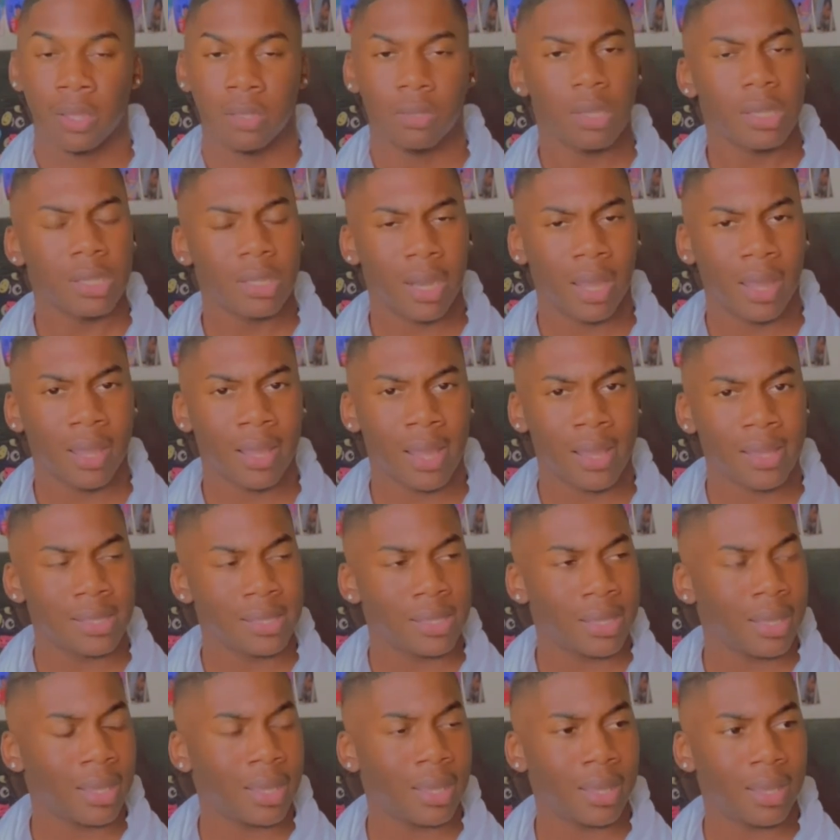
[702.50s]
Just like I
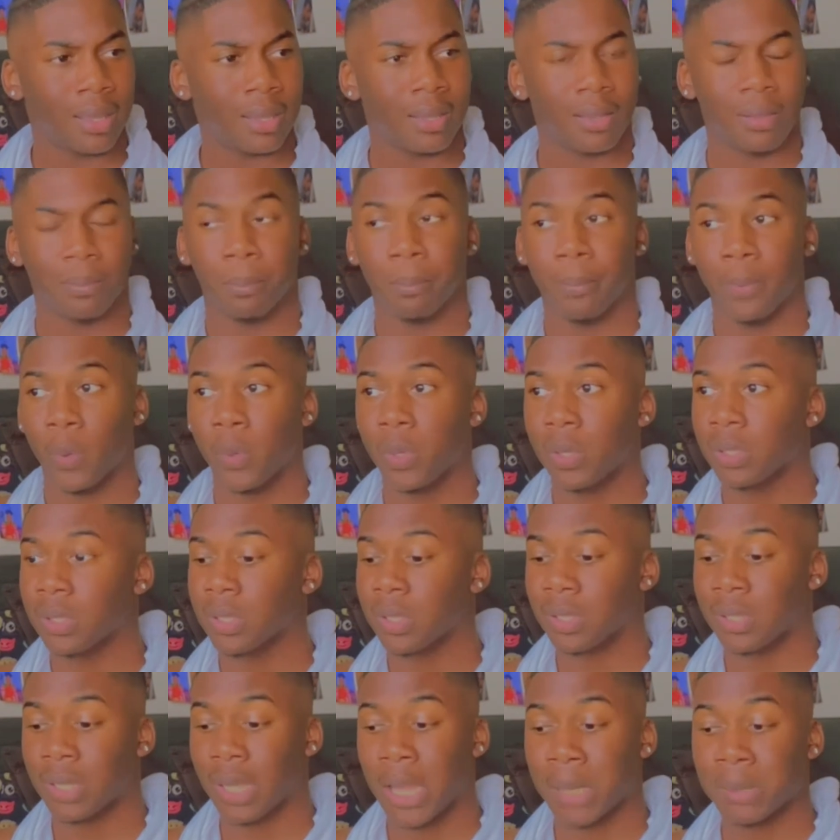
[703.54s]
said millions
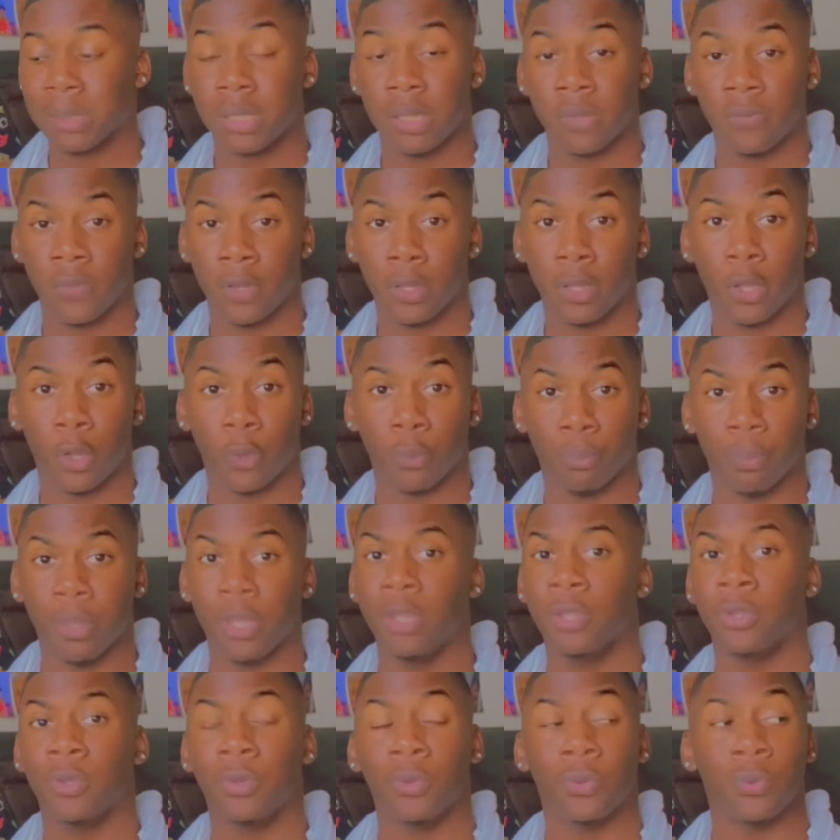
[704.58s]
of times in the video, be
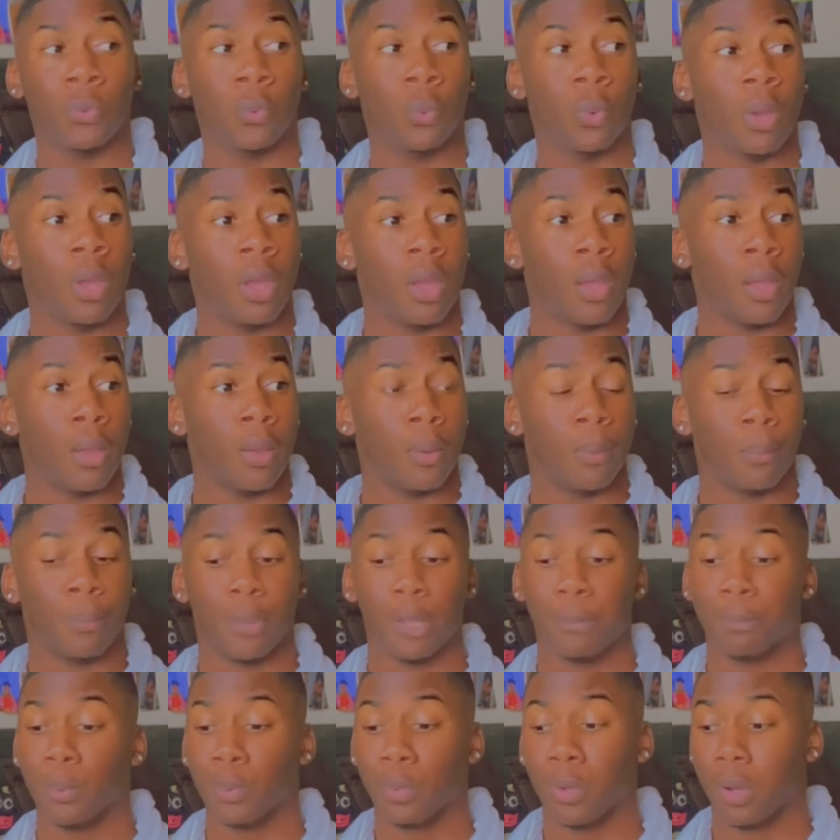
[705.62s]
you.
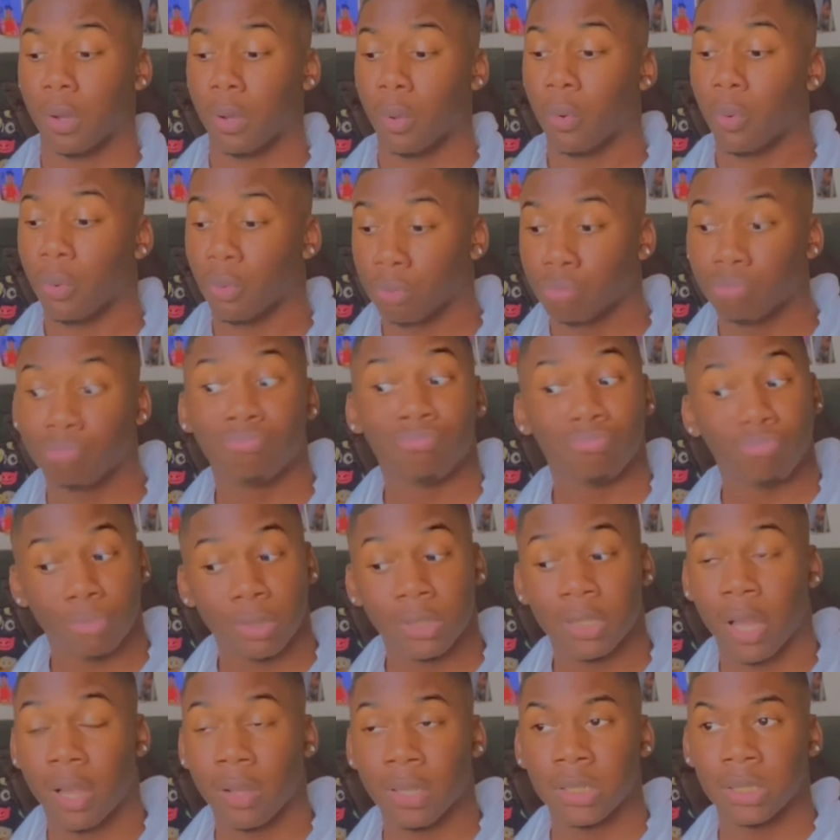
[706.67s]
People go
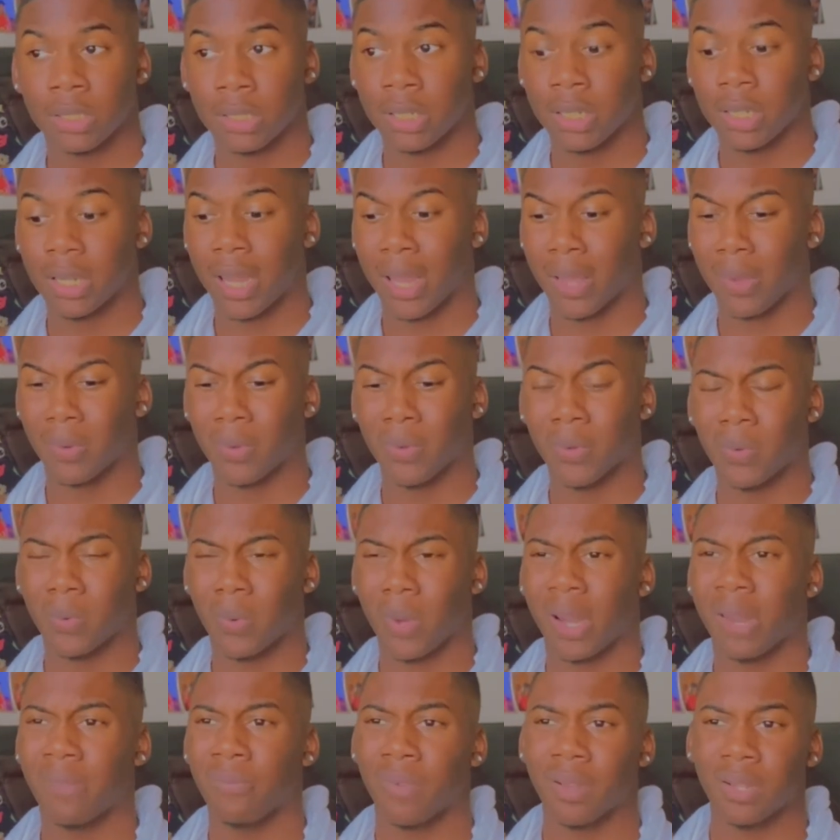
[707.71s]
talk shit like, oh,
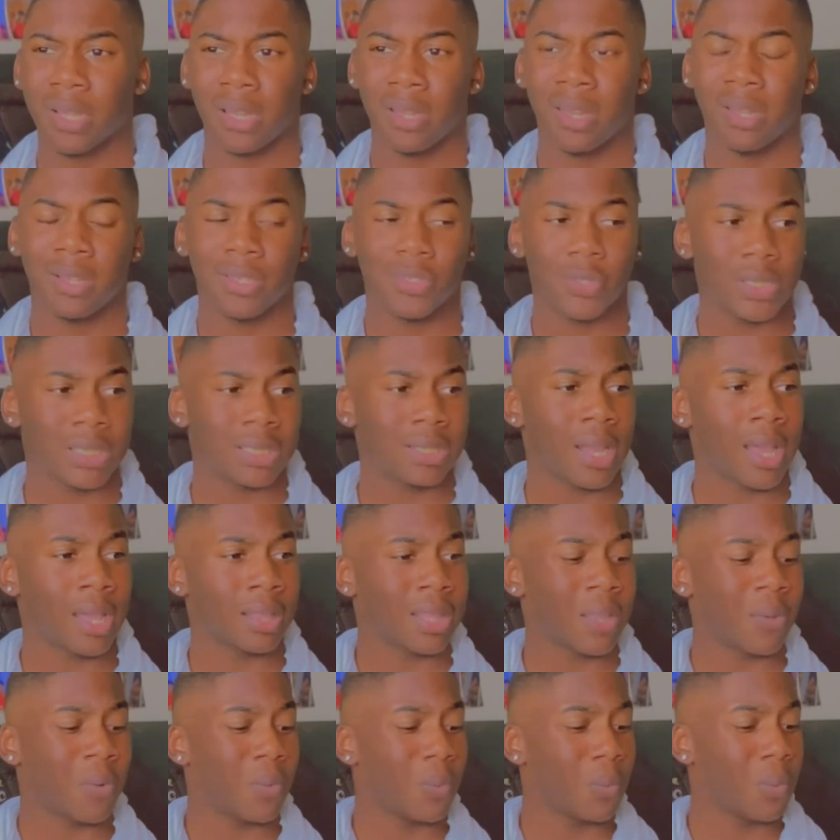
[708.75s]
why the fuck that nigga dressed like
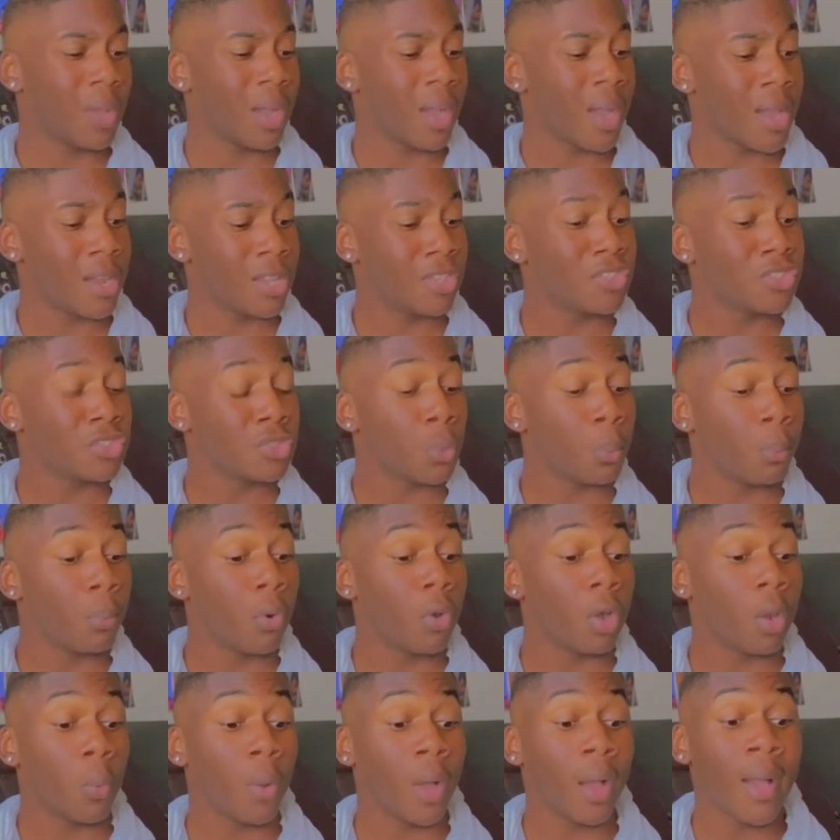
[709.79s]
that? What kind of,
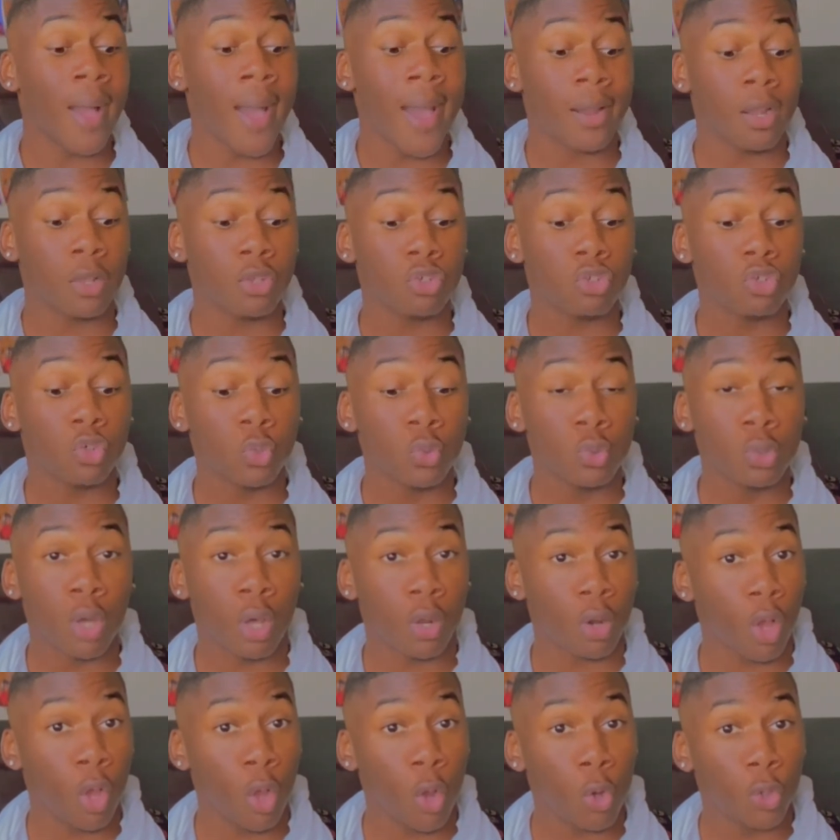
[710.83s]
boy, what kind of shoes are
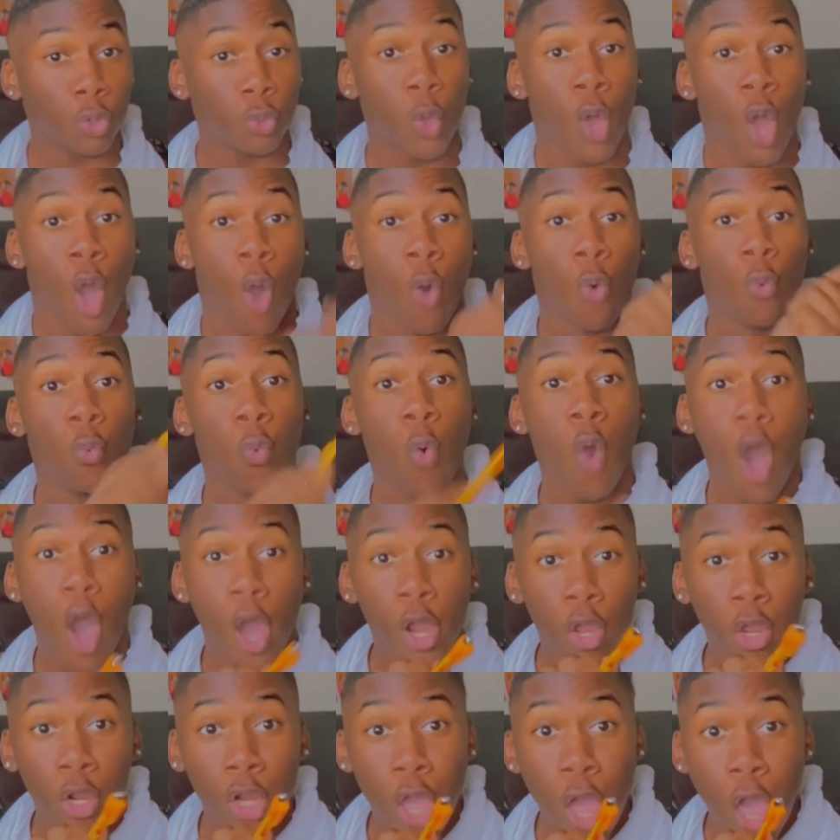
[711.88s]
those? What
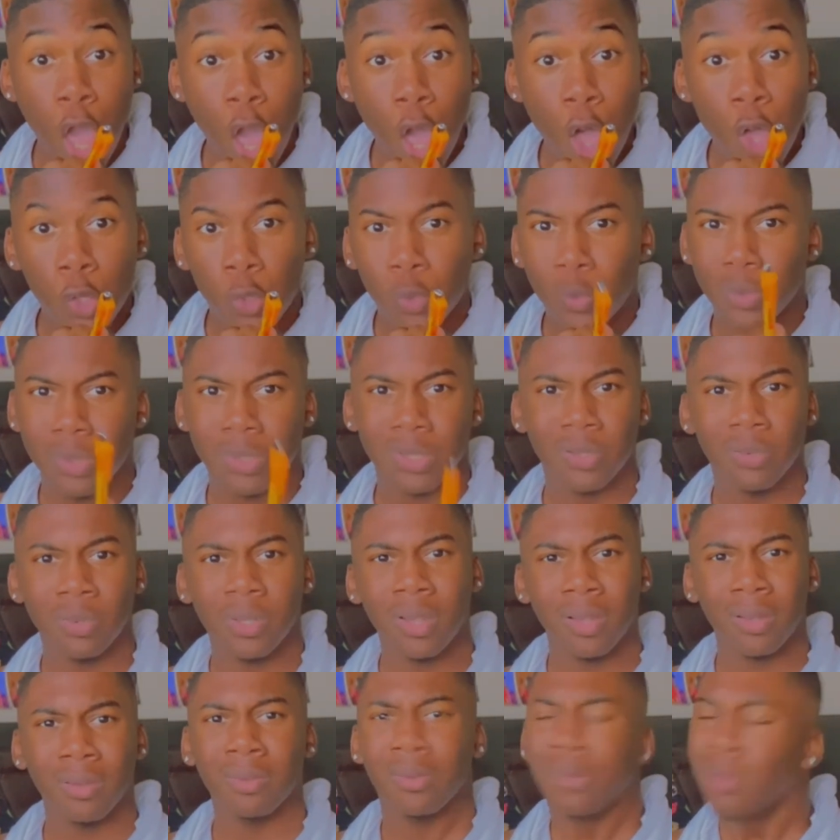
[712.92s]
are those? You
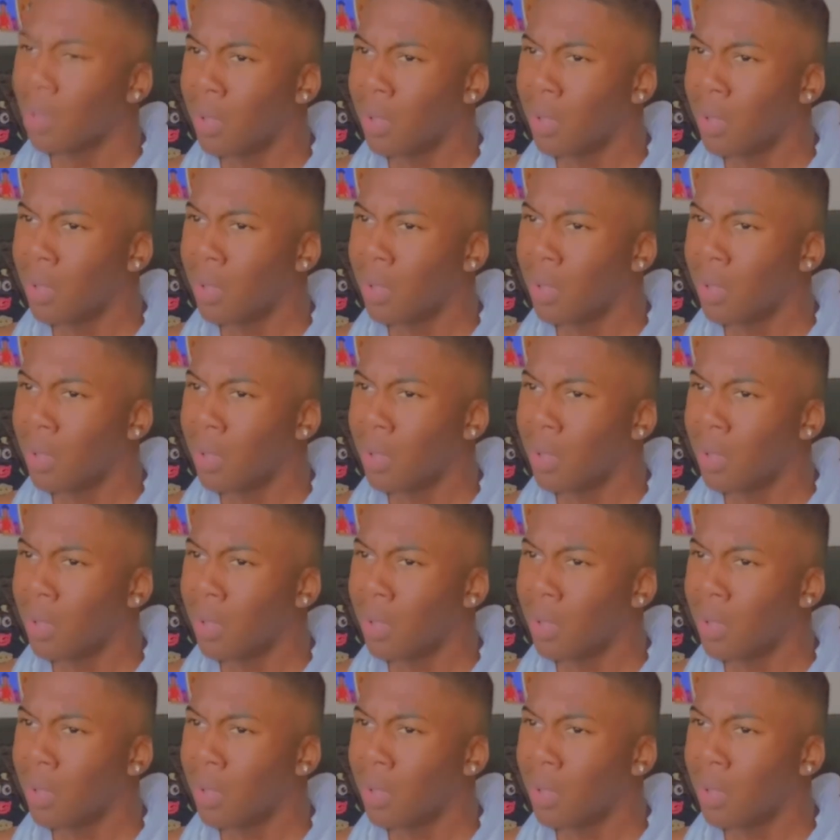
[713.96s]
know?